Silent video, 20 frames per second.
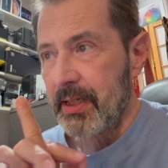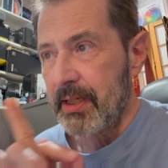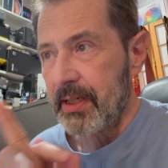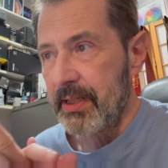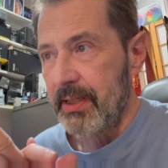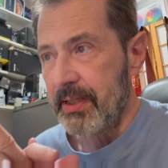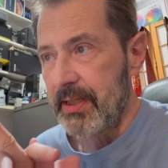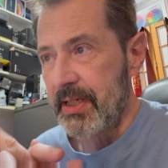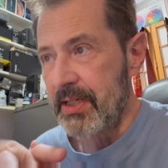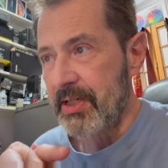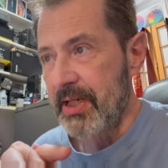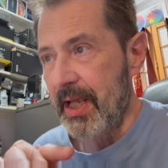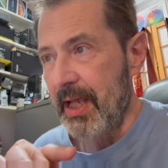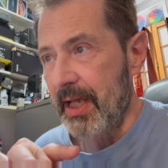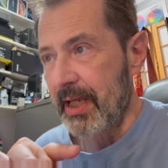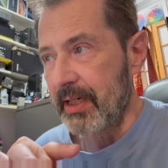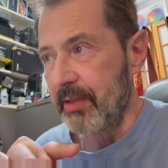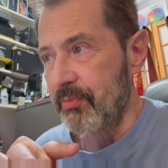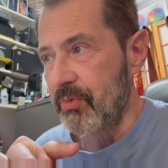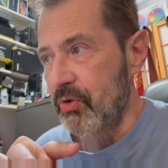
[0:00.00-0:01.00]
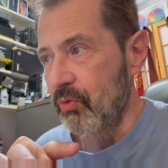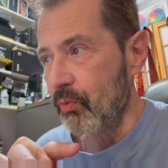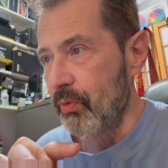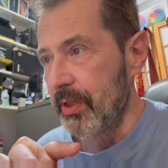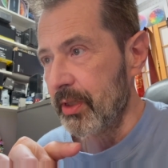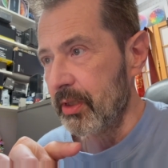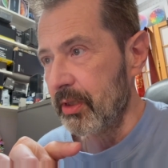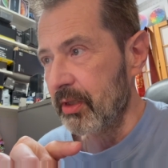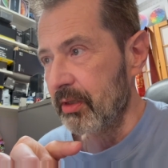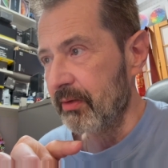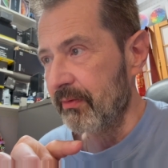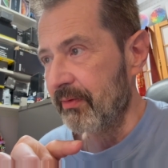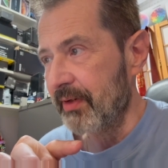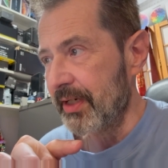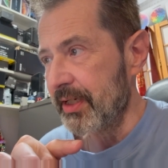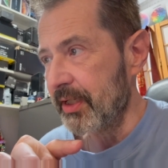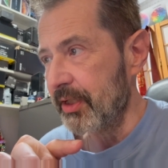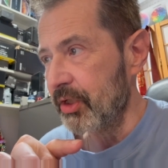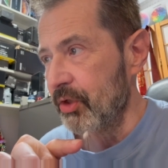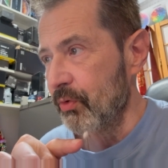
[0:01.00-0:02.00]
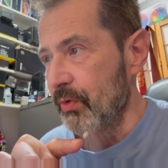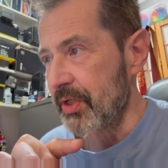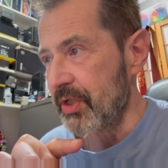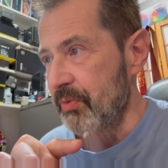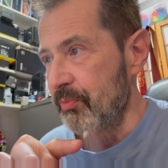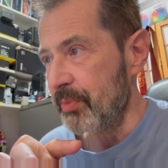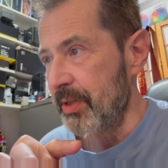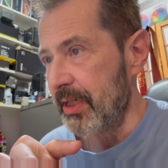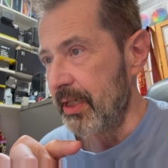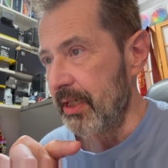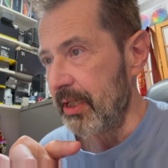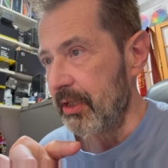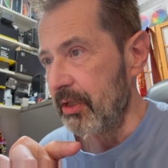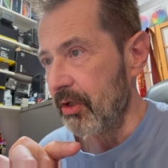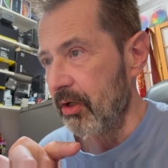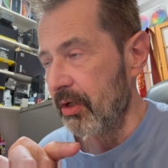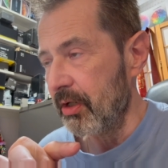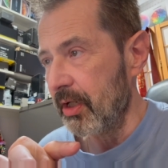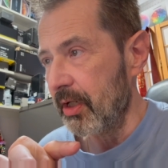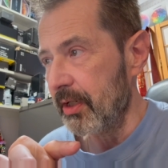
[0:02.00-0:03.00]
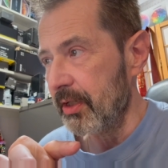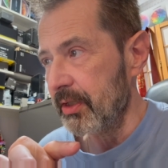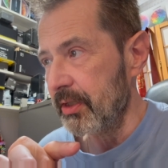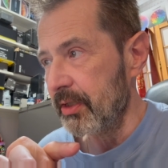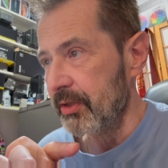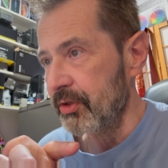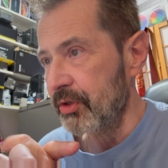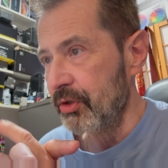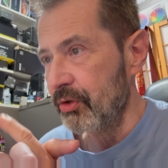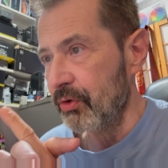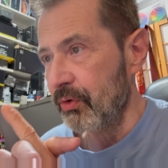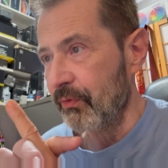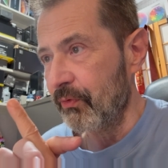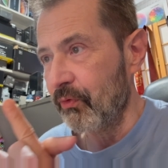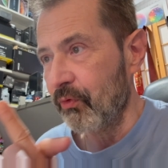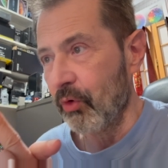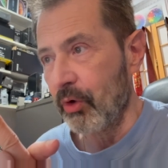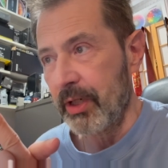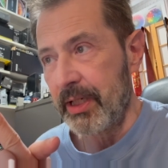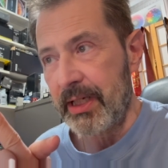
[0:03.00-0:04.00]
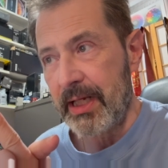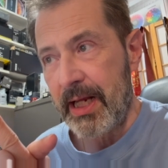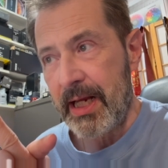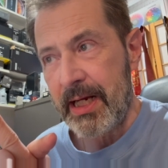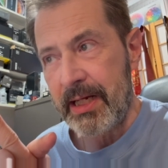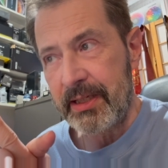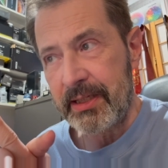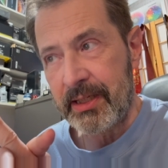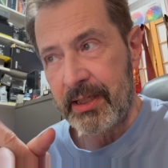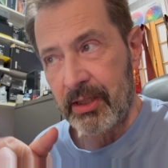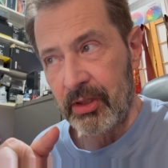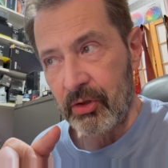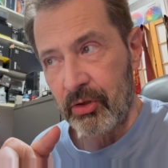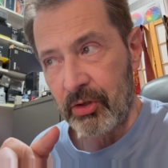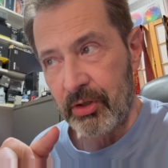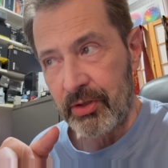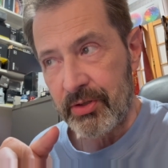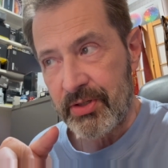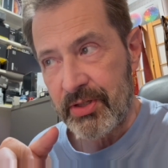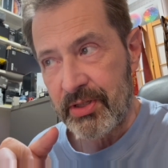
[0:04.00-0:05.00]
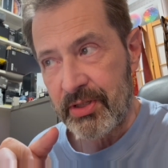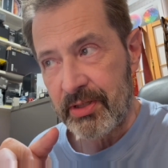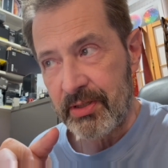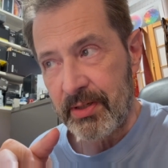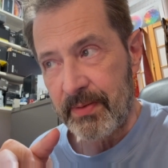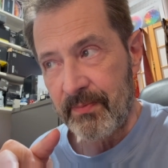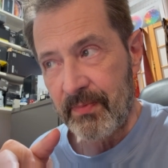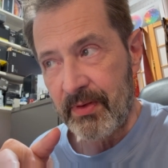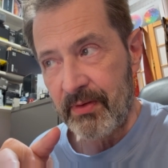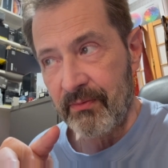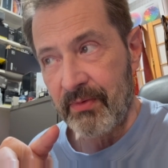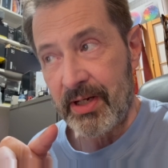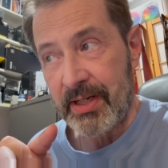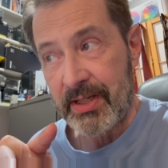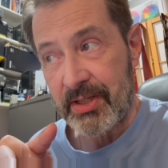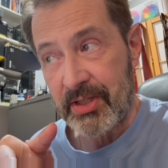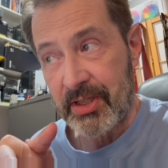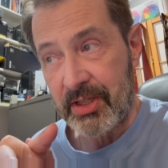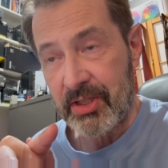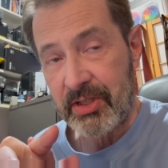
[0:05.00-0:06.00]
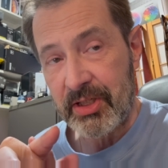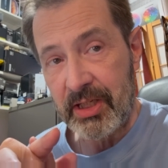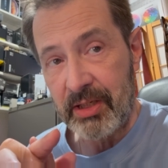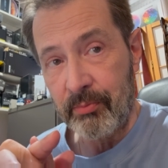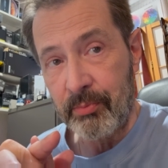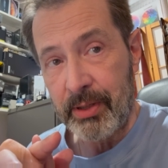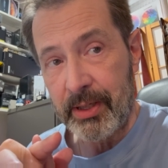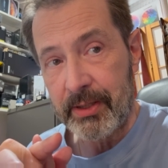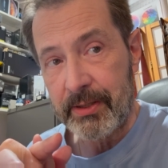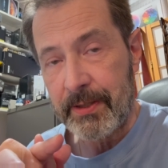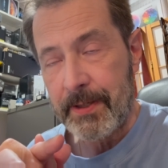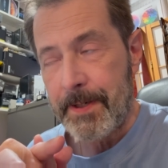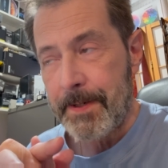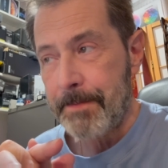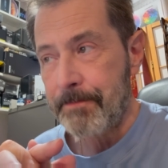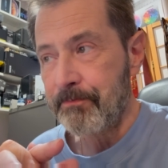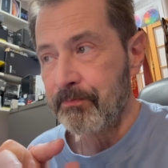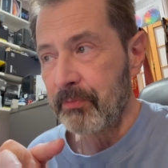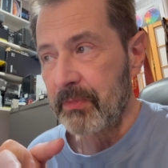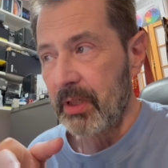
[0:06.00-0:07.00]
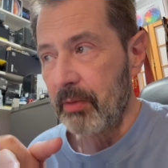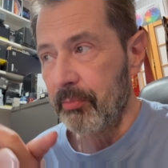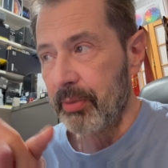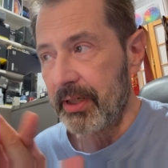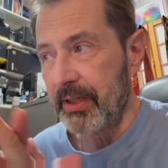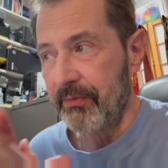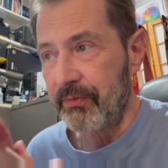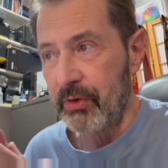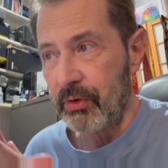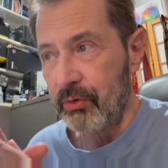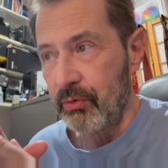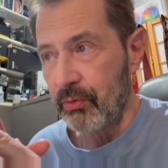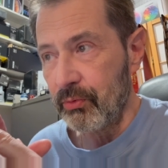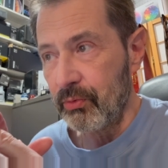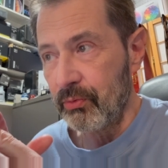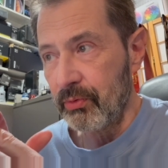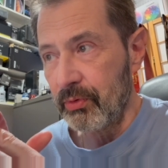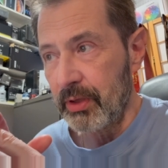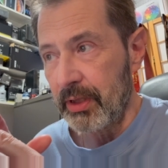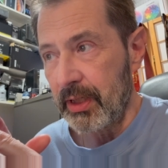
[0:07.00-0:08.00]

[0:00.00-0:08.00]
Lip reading: These Atoms will, via USB, do 48 kilohertz via 16-bit. But if you